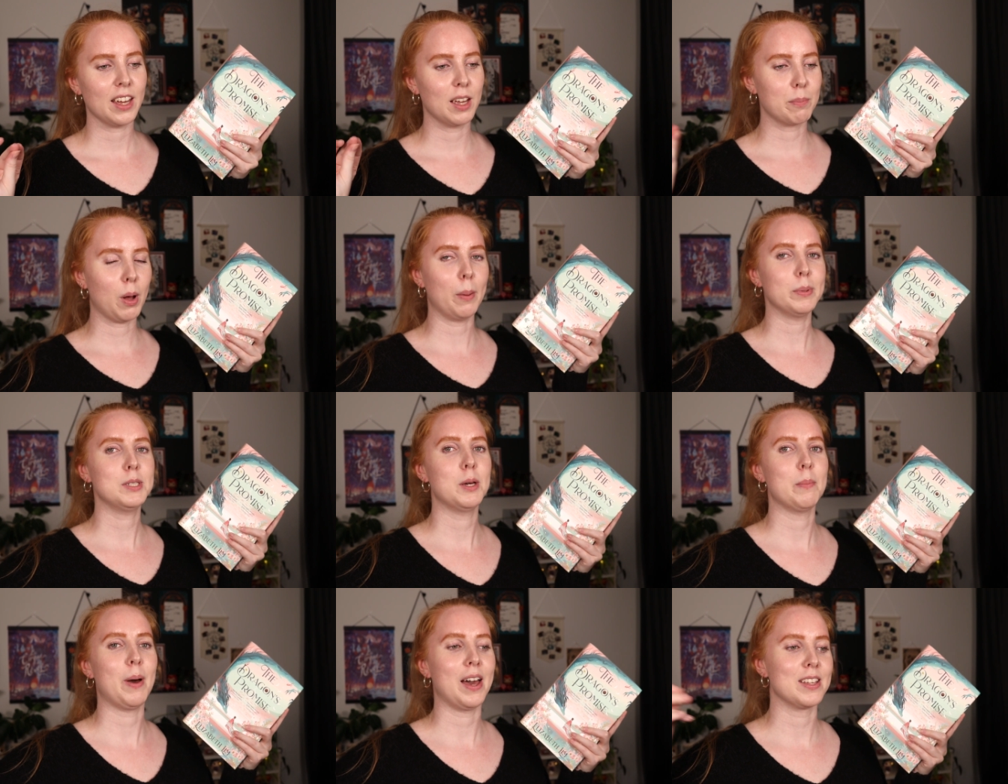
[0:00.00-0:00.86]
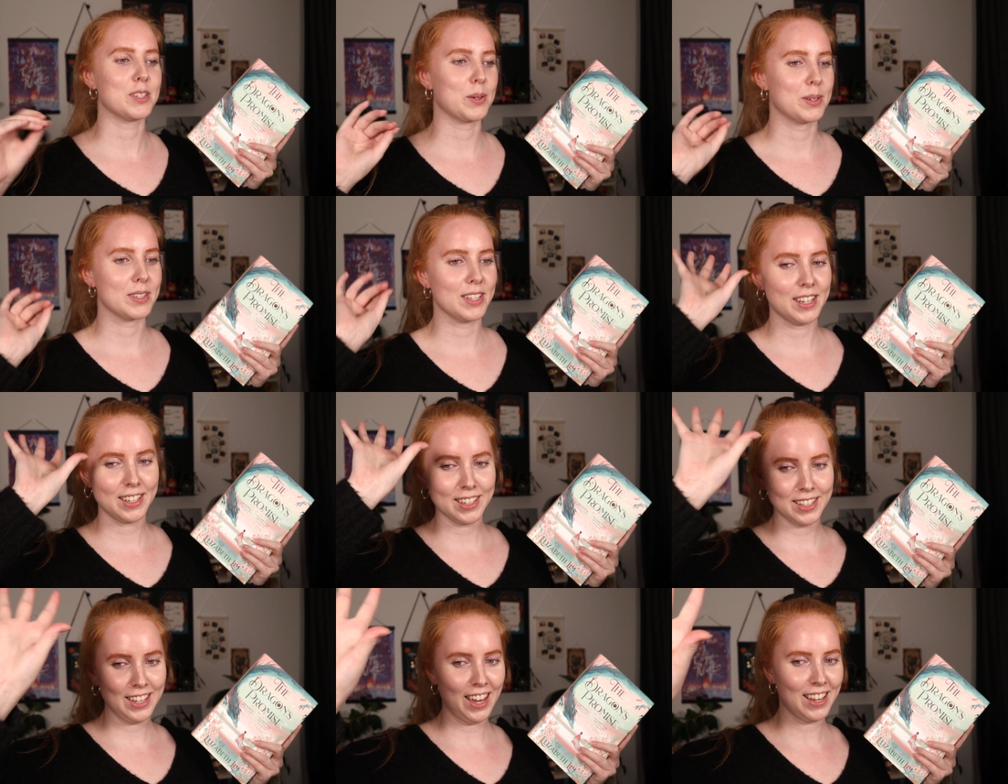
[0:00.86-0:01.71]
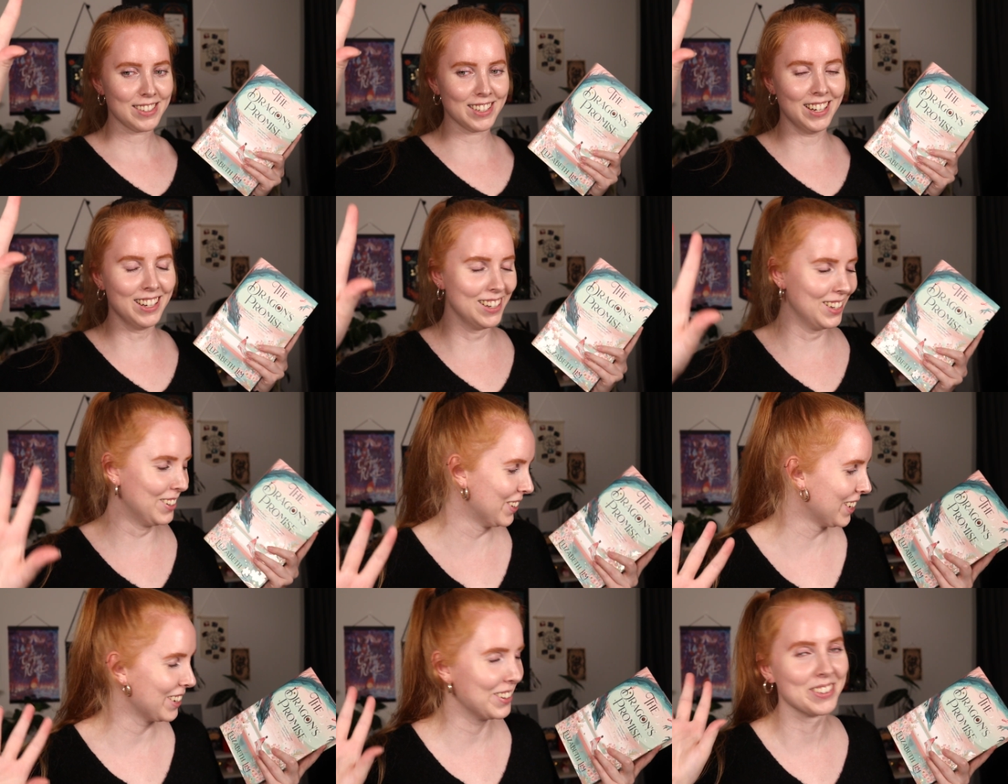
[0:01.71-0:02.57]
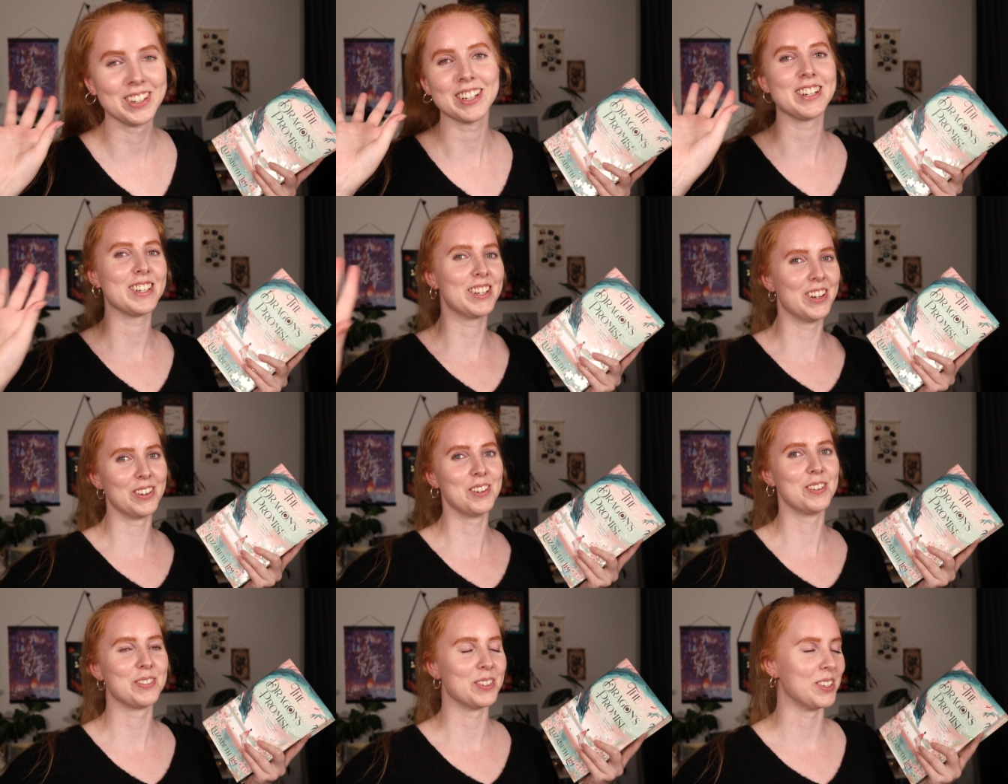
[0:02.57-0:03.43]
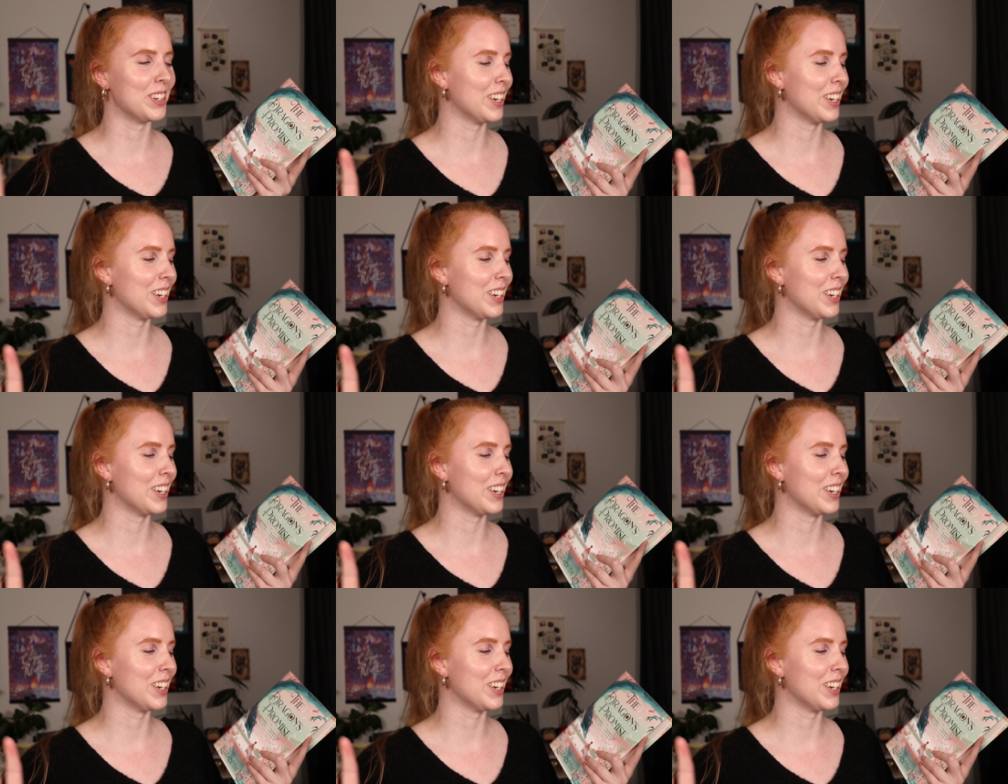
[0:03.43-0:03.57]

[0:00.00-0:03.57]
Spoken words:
it popped to mind. So I was like, yes, we're gonna go for